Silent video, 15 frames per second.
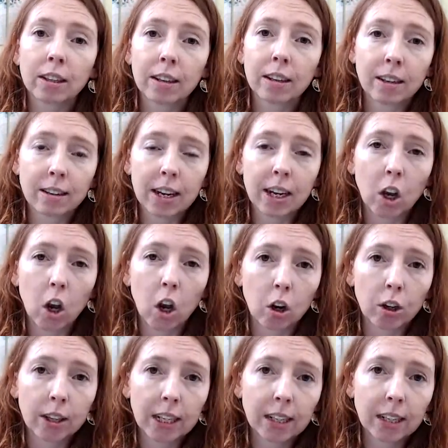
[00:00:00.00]
take
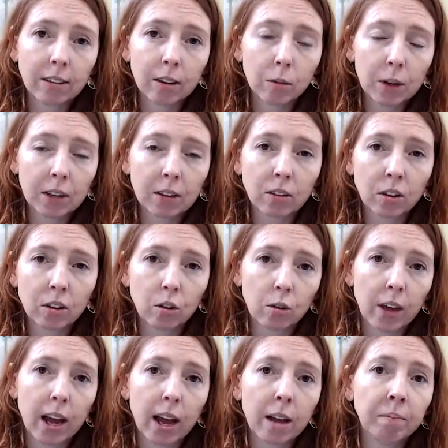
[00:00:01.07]
longer than 10 weeks to do
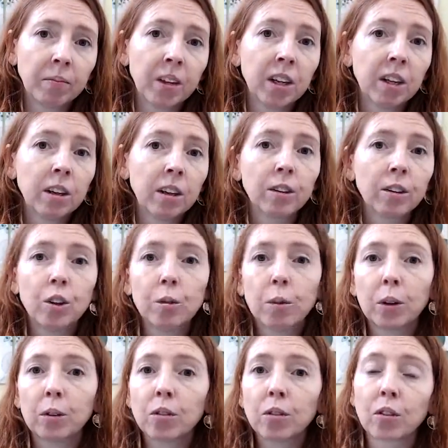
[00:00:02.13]
that, you
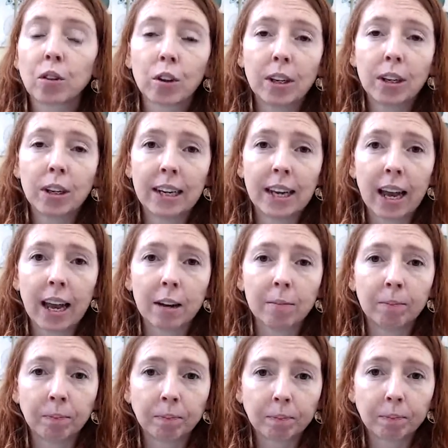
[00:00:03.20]
most certainly can.
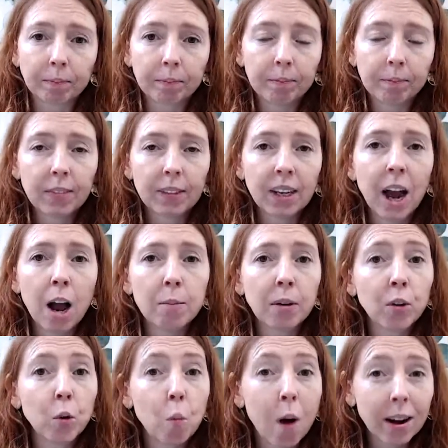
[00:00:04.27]
If
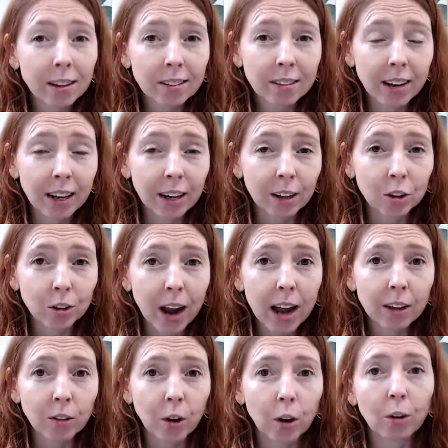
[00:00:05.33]
you want to stay on track,
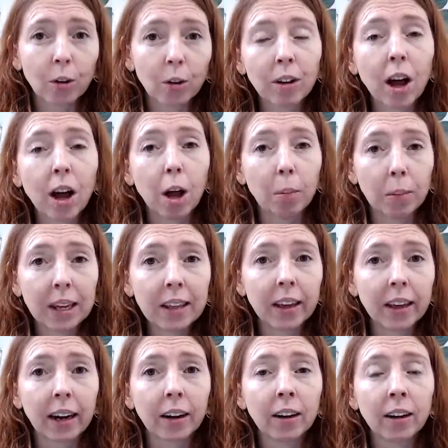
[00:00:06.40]
though, I'll be
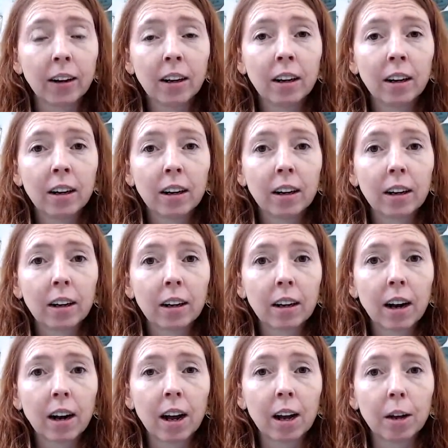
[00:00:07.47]
there
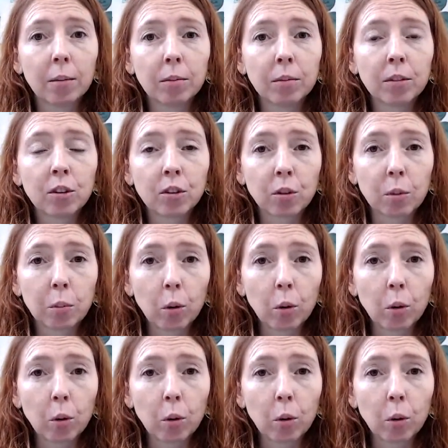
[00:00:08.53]
to support